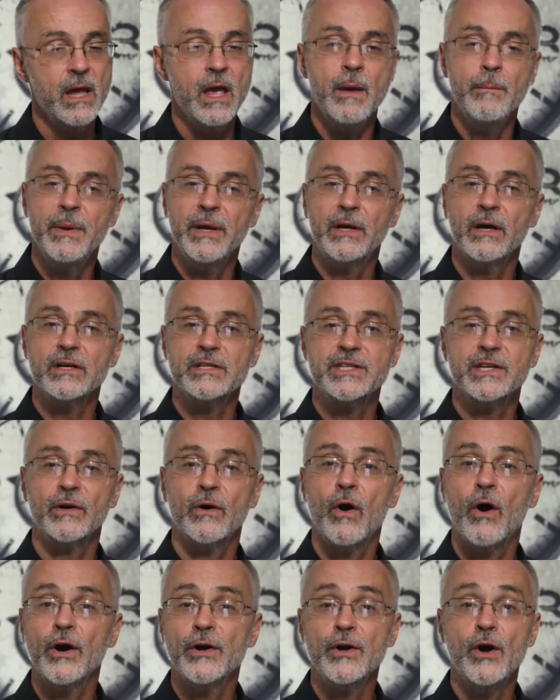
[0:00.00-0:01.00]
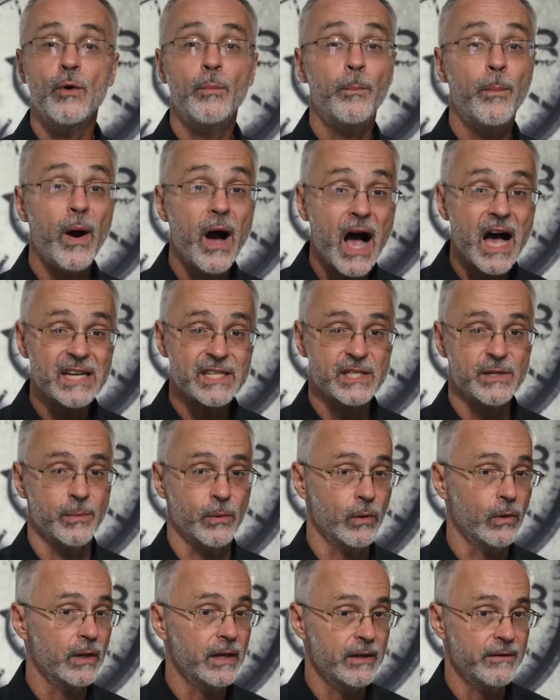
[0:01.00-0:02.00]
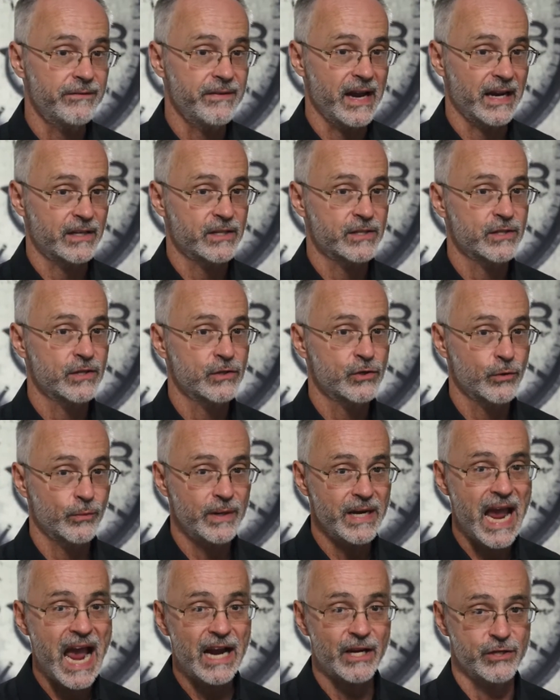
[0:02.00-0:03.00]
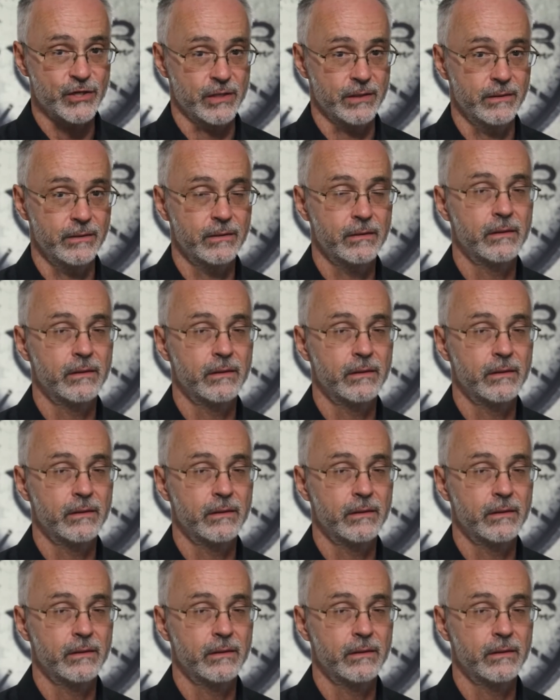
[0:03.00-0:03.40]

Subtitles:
because there are no possible effects to reaction,